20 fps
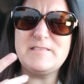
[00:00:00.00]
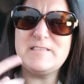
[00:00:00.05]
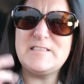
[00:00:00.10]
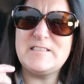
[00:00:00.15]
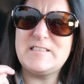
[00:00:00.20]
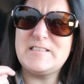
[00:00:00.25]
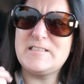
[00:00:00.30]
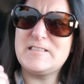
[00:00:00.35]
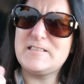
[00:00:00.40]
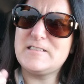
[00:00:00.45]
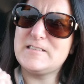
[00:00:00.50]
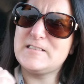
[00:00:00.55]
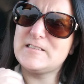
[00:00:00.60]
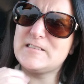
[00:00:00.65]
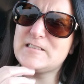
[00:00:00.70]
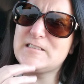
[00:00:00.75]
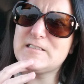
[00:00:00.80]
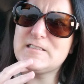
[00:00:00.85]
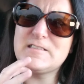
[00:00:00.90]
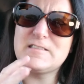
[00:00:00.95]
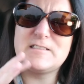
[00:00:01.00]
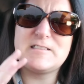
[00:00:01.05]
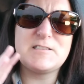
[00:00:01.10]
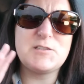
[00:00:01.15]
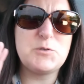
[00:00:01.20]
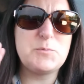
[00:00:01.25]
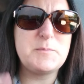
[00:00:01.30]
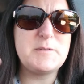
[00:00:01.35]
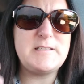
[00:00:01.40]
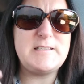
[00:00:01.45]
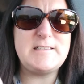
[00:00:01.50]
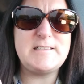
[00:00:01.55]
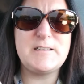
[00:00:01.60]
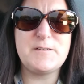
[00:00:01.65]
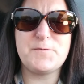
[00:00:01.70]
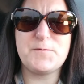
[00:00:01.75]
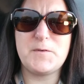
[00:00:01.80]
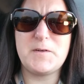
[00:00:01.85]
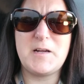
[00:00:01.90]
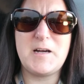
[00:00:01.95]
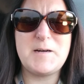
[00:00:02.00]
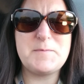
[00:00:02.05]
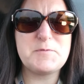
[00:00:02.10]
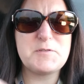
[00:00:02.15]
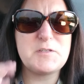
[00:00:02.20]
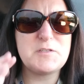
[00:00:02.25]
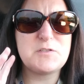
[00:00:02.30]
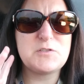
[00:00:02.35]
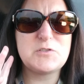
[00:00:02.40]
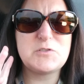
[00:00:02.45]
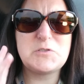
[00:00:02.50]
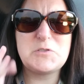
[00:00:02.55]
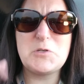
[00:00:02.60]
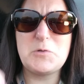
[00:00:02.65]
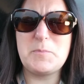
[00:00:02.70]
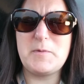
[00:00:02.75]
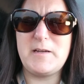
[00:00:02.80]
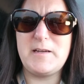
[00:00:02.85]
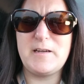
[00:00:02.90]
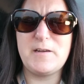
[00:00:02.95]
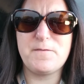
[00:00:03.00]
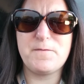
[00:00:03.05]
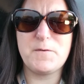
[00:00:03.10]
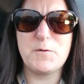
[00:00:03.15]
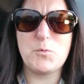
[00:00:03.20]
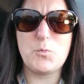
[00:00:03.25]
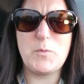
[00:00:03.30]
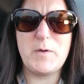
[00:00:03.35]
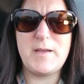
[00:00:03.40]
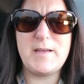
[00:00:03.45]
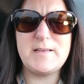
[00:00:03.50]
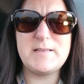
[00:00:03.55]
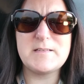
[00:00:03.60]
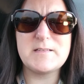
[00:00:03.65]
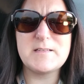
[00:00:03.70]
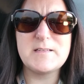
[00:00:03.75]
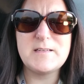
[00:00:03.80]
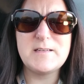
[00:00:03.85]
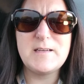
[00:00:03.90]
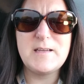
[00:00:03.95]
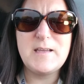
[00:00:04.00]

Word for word: is just so many different options, so many different ways.